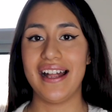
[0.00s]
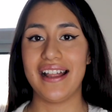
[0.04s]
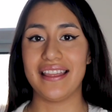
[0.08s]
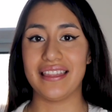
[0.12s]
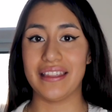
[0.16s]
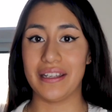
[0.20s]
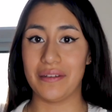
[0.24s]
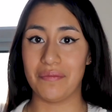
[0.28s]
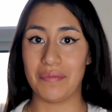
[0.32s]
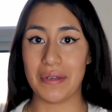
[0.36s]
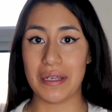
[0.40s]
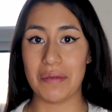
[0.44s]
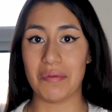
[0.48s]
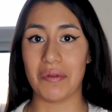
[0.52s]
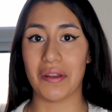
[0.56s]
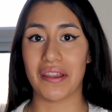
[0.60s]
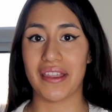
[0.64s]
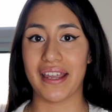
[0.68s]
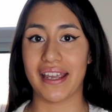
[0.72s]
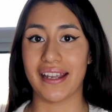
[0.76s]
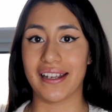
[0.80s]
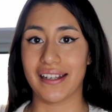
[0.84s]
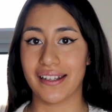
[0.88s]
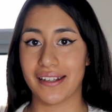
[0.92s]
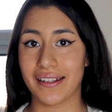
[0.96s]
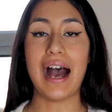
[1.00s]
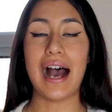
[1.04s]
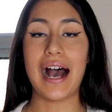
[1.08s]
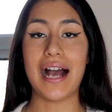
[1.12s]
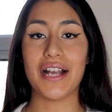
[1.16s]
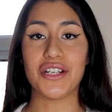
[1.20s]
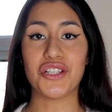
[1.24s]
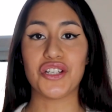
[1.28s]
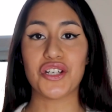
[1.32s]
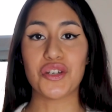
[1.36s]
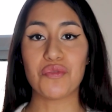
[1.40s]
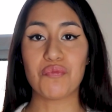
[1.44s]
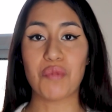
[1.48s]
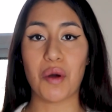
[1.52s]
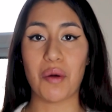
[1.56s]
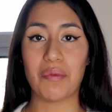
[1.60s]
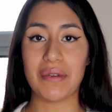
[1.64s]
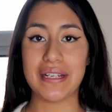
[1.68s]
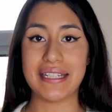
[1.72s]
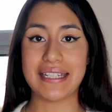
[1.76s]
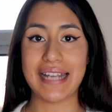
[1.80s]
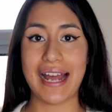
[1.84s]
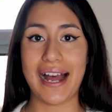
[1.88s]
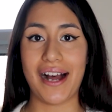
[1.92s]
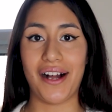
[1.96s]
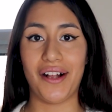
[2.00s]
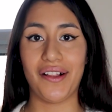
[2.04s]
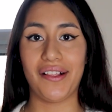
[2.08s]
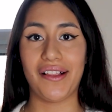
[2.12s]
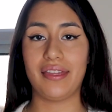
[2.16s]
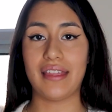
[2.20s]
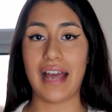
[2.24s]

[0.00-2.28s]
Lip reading: than people think. As you can probably tell,